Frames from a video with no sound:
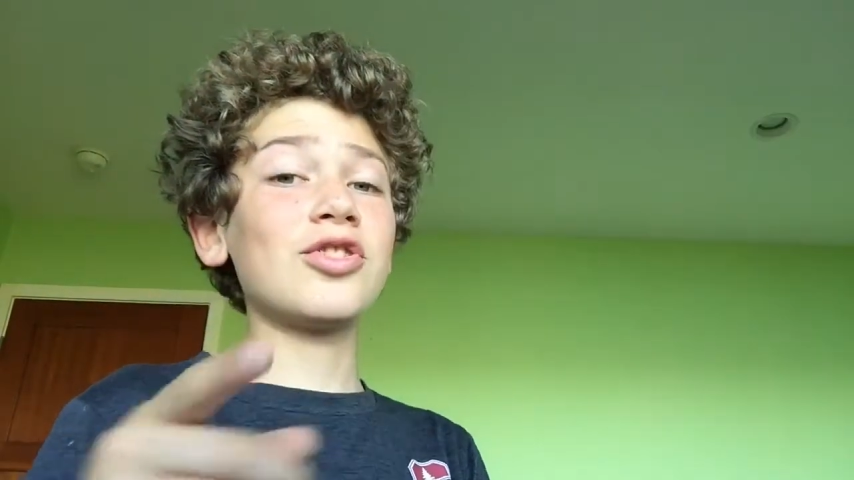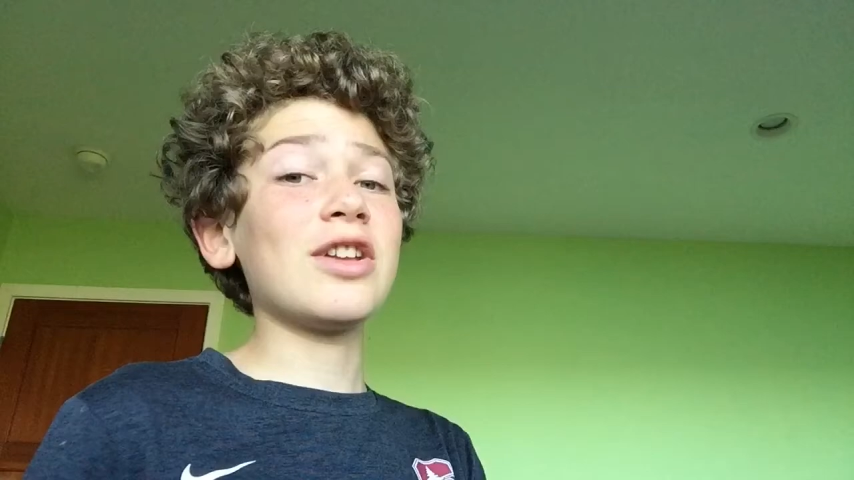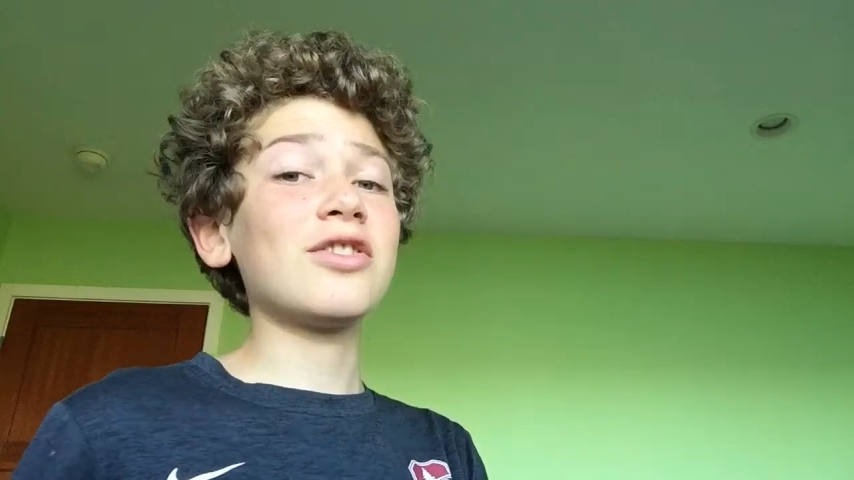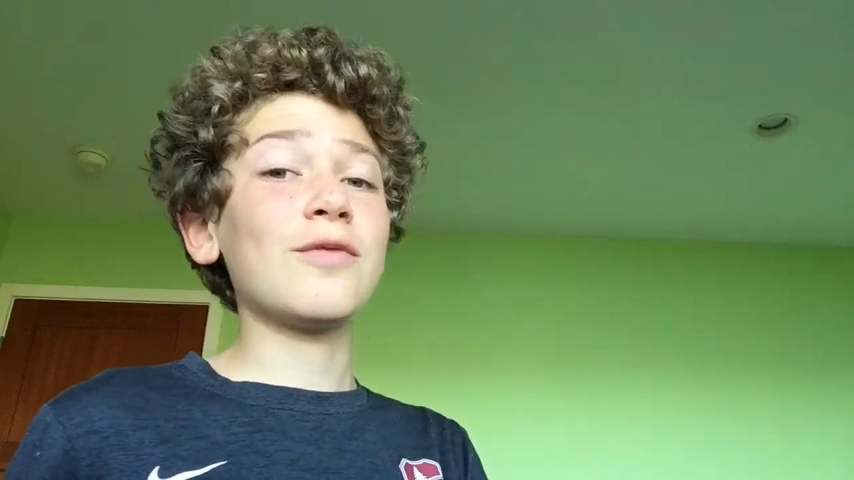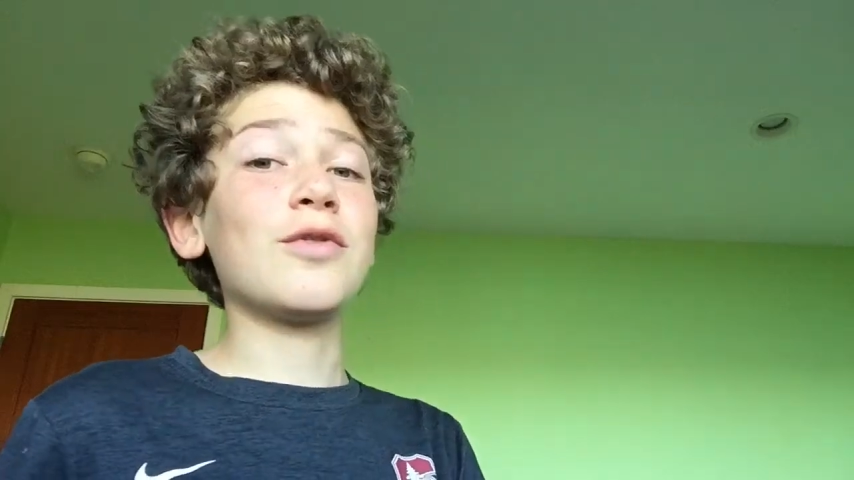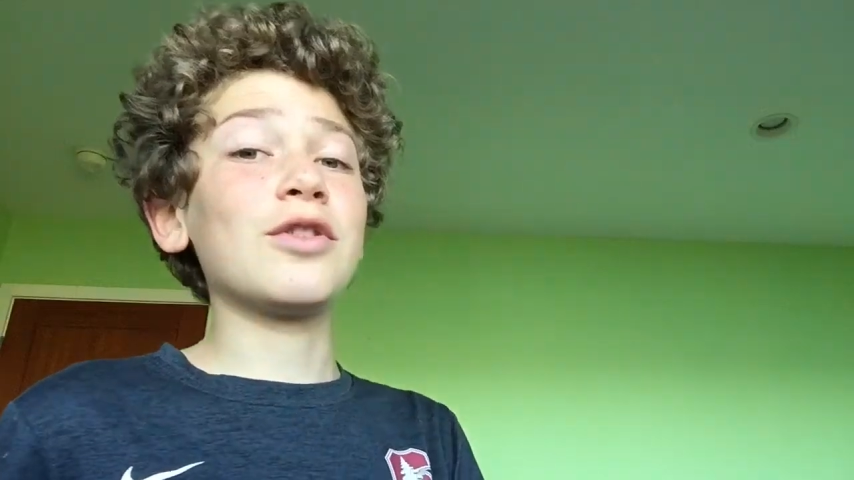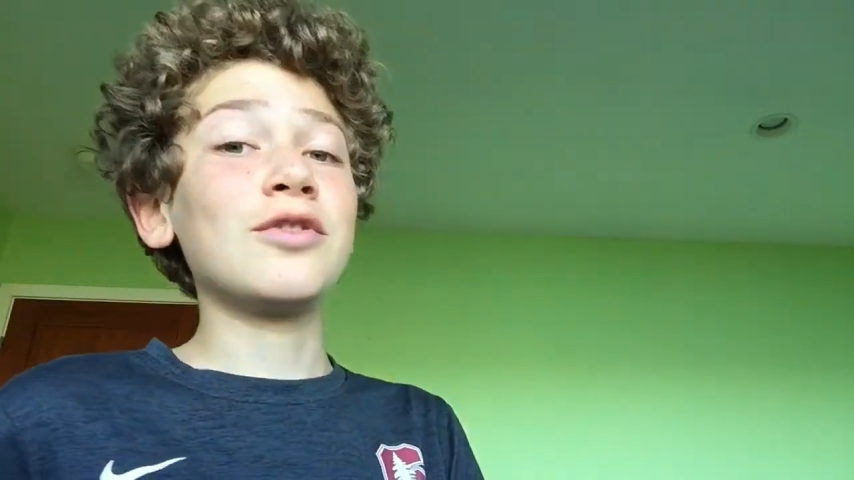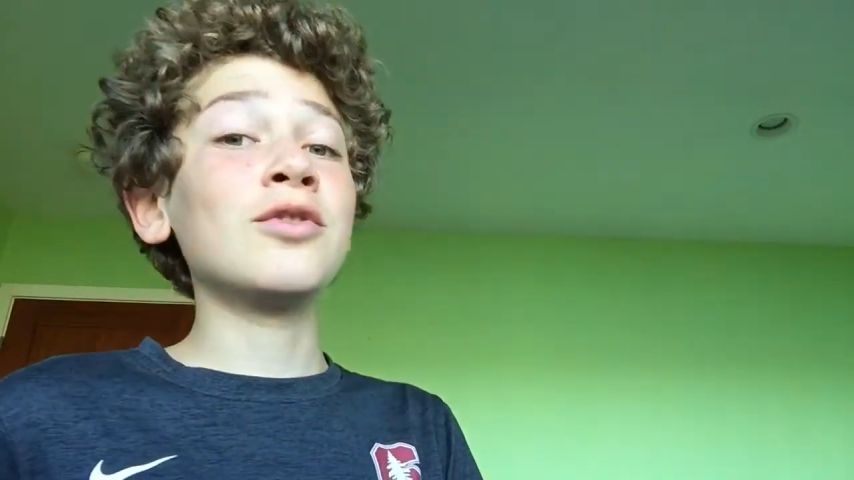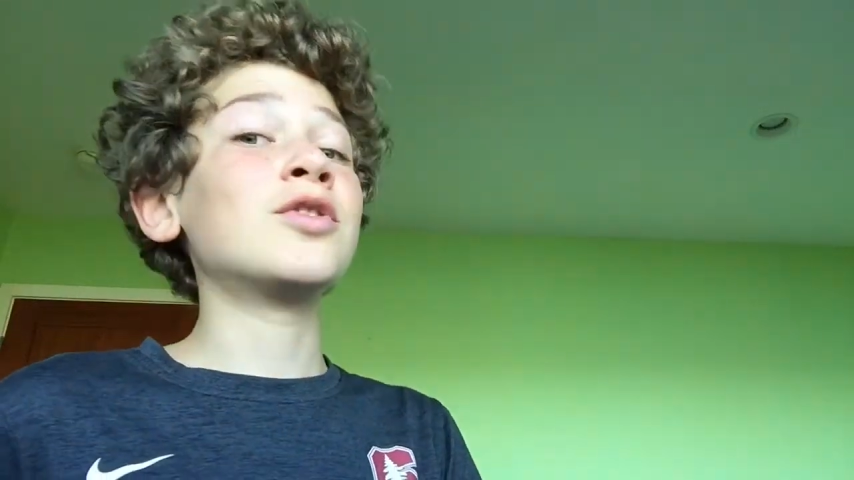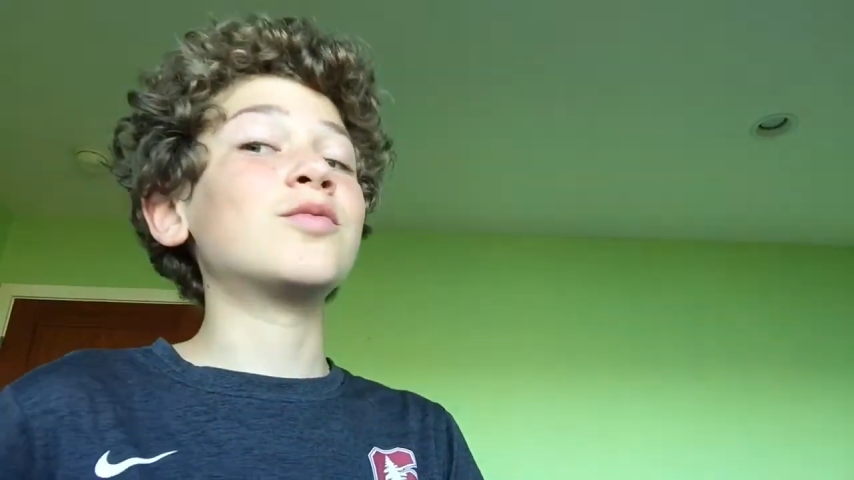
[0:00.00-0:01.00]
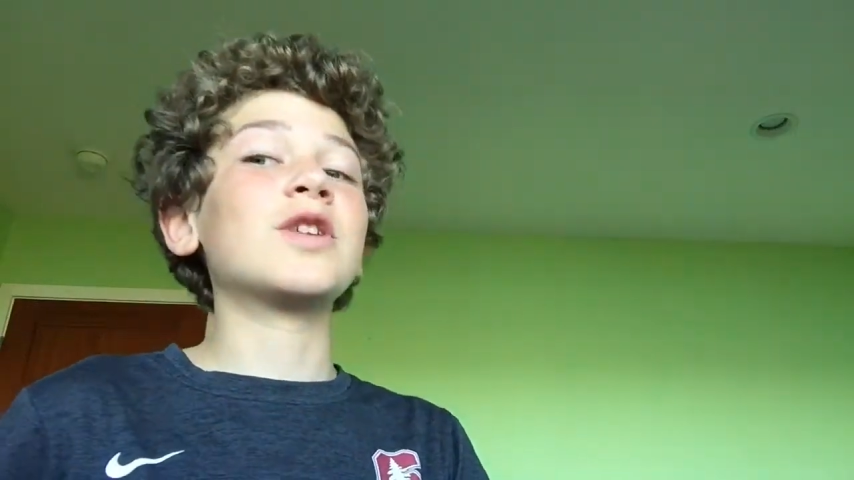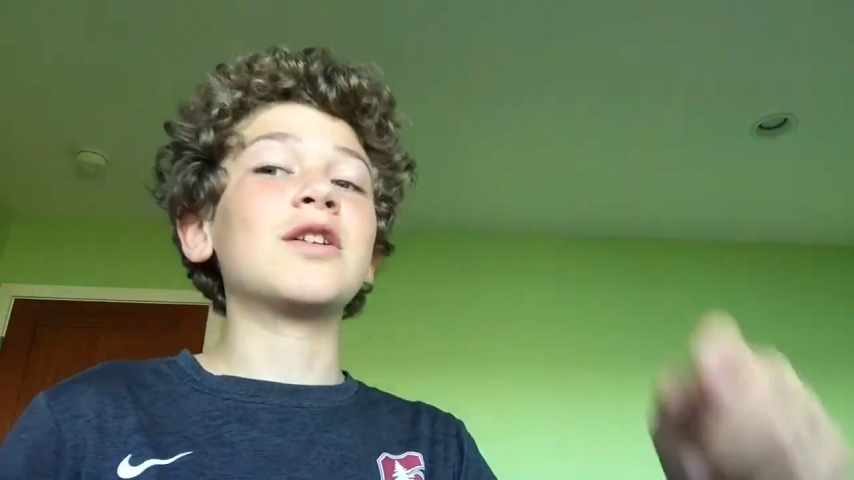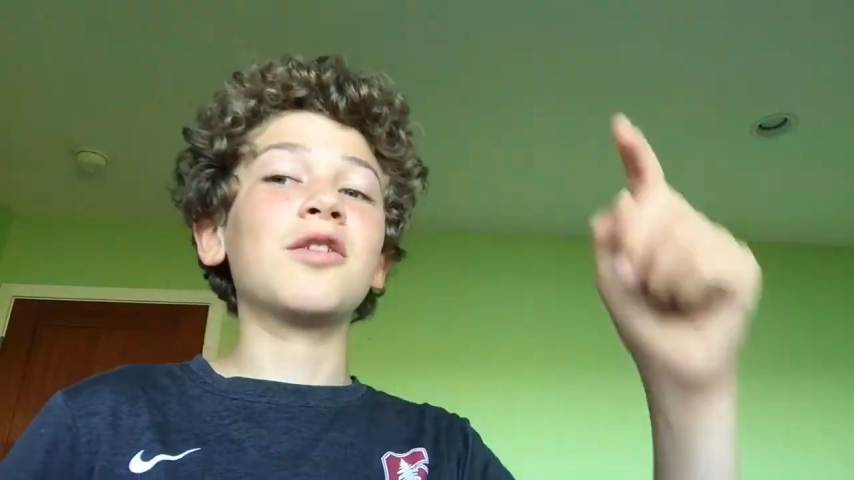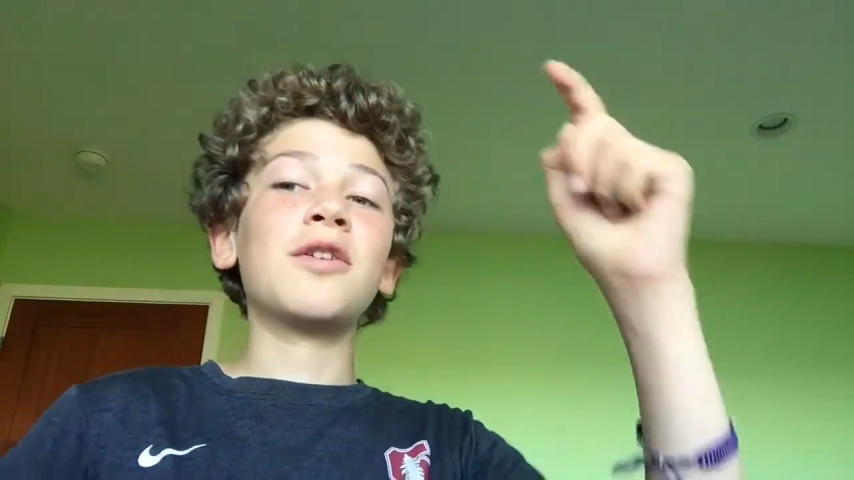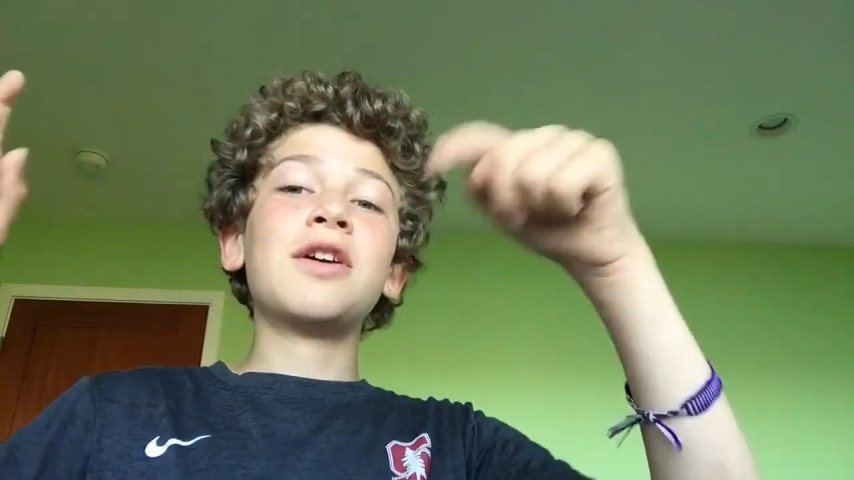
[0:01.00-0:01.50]
change it for this YouTube
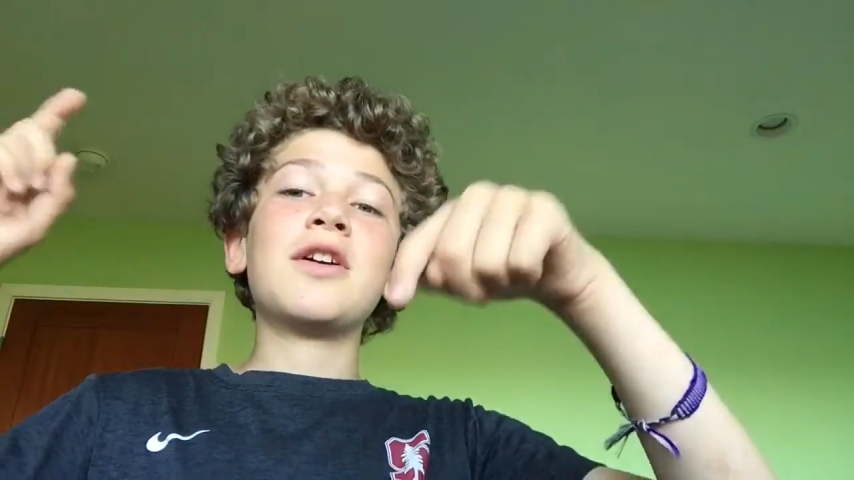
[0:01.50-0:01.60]
channel.